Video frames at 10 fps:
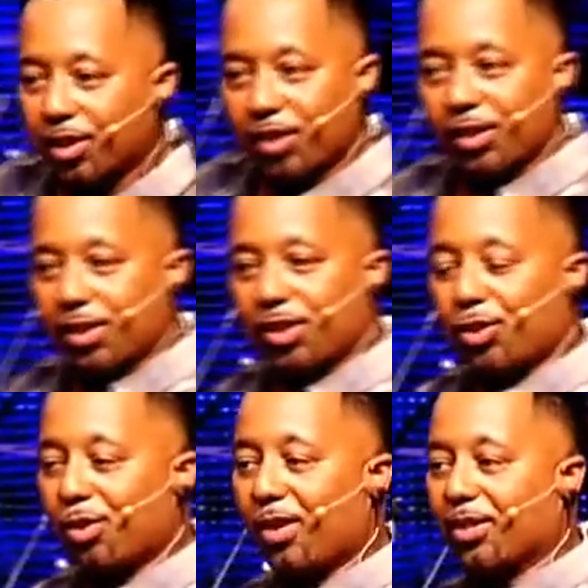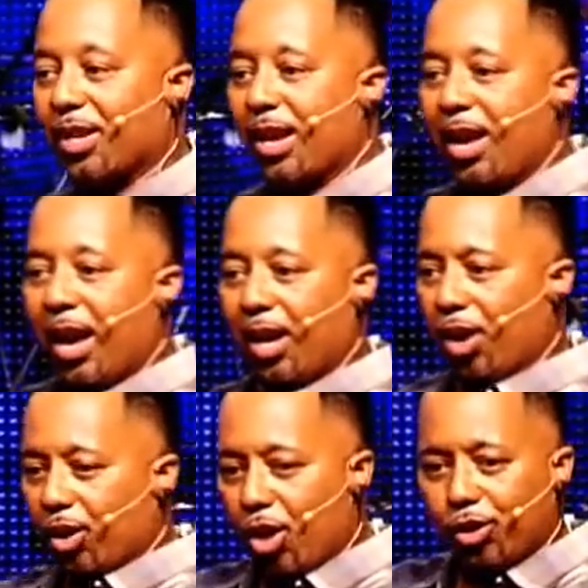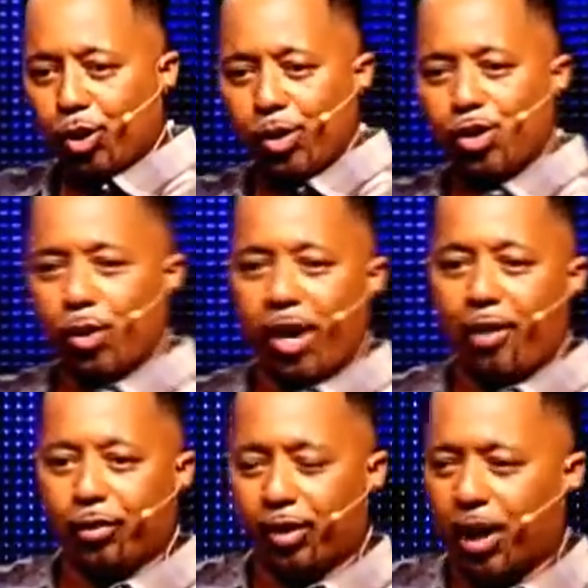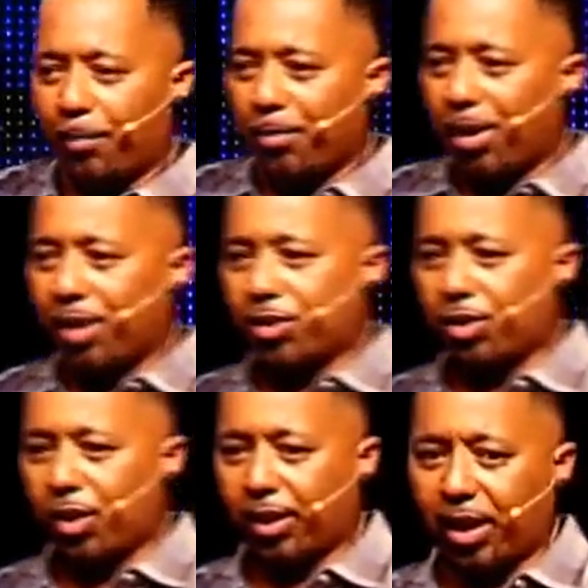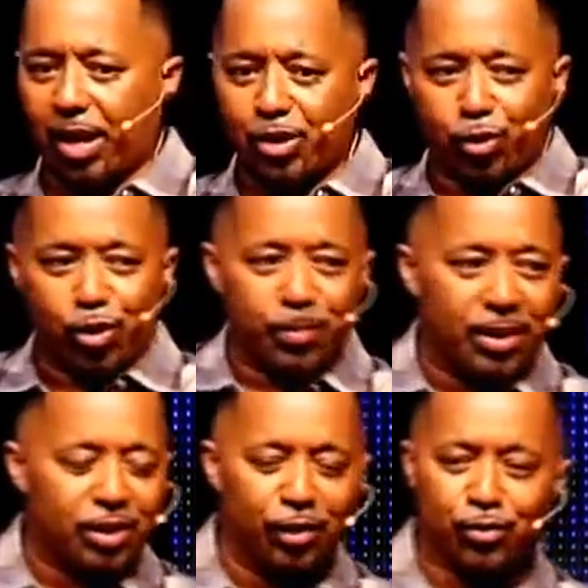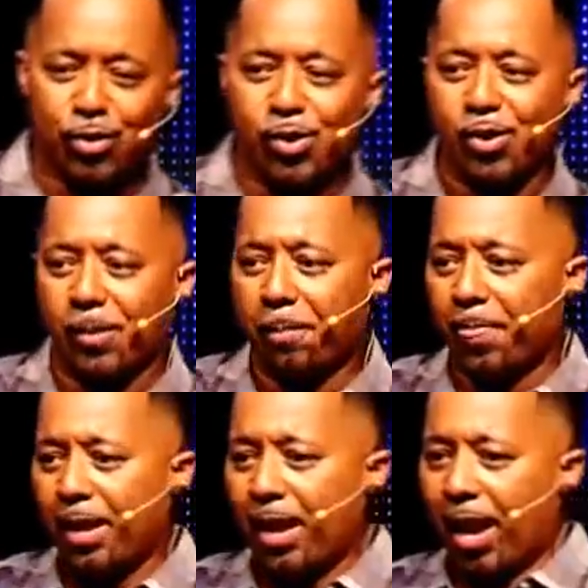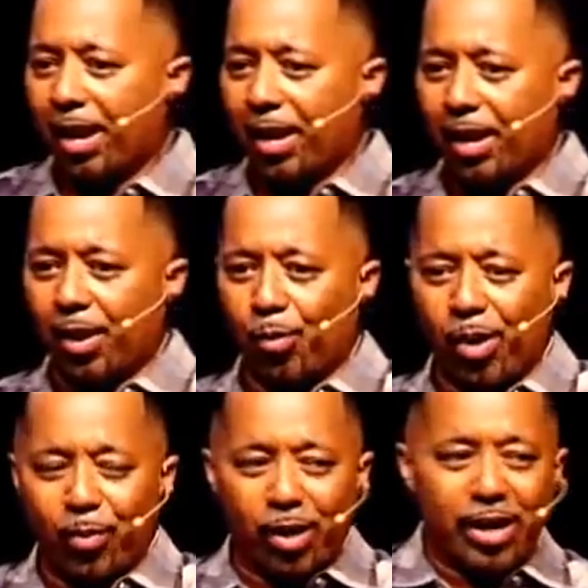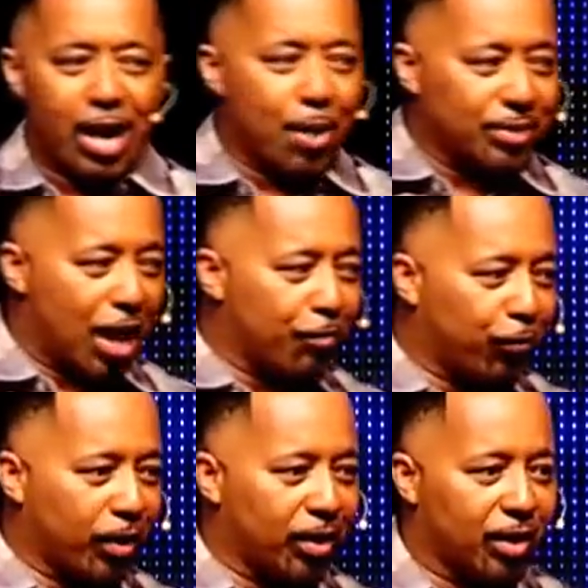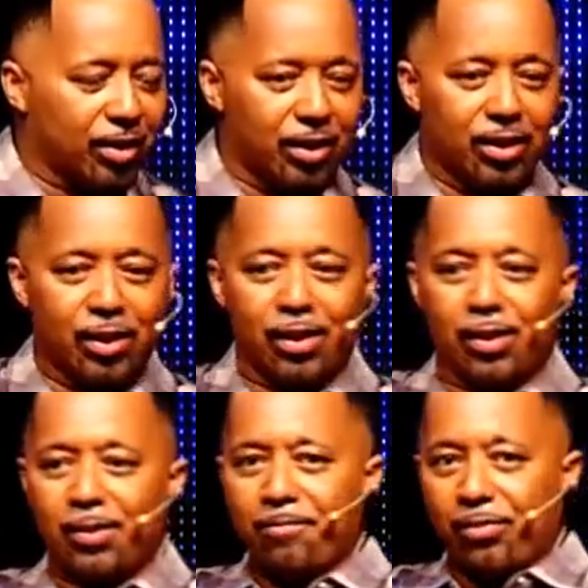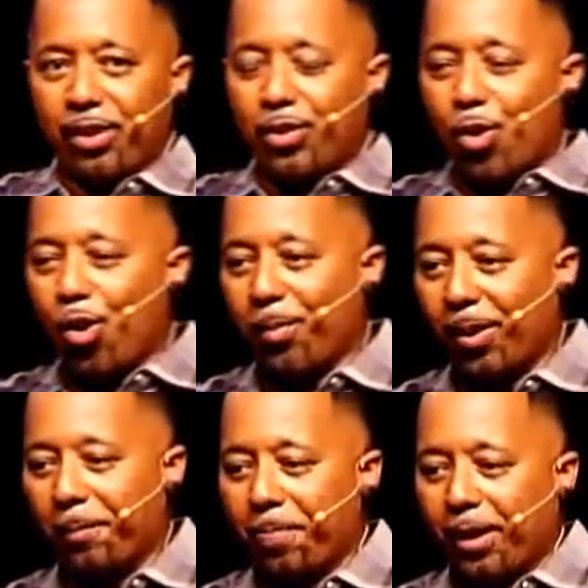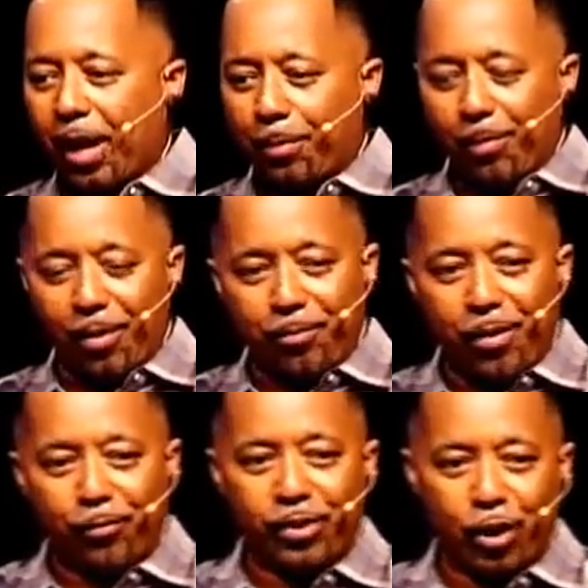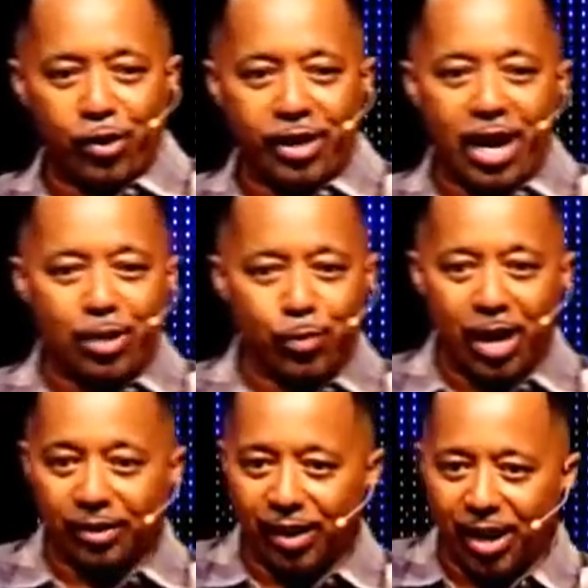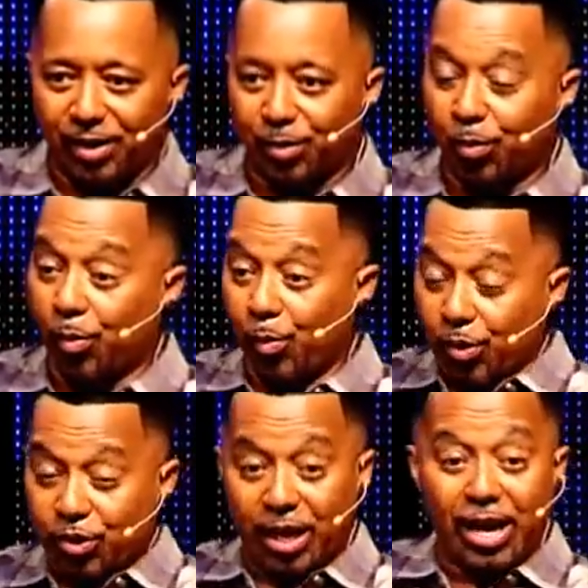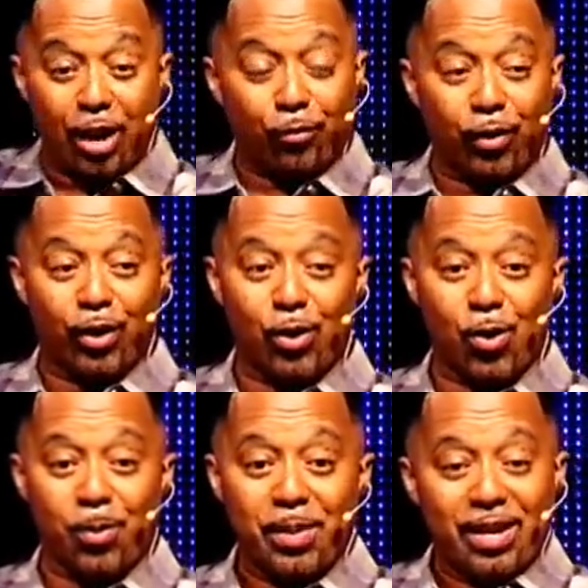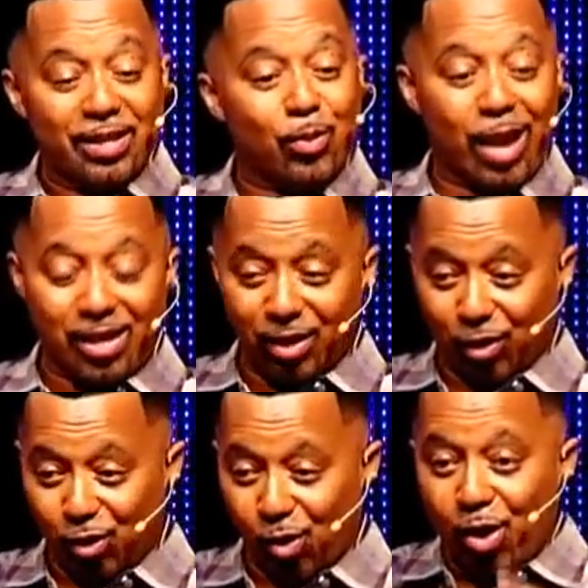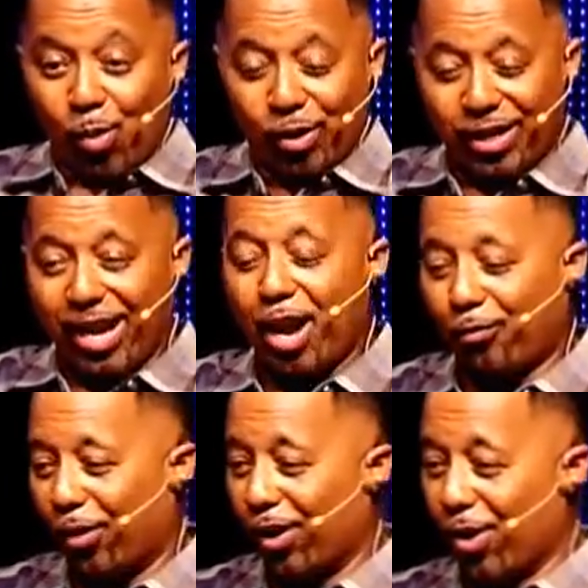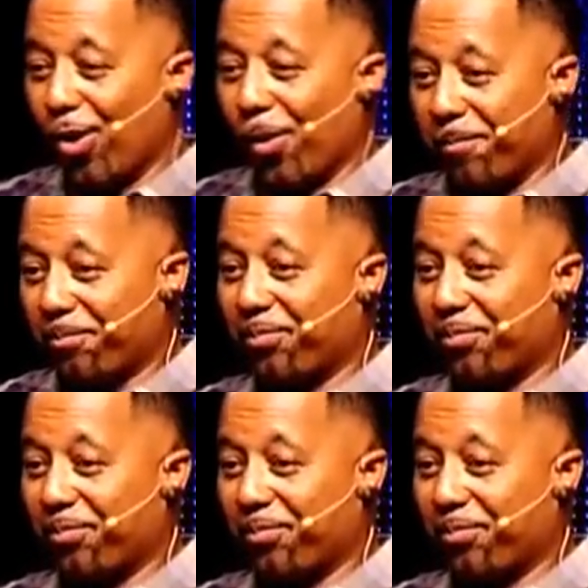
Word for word: just, just, just two of us. And long, long story short, after a couple months, you know, I, I introduced myself to her. And, and then uh, one, one day I was out in front of the, the, the, the, the dorm, and a couple of my, my fraternity guys were out there, and they had some, we were standing out in front of the dorm. This is the way I tell the story. We are standing out in front of the dorm.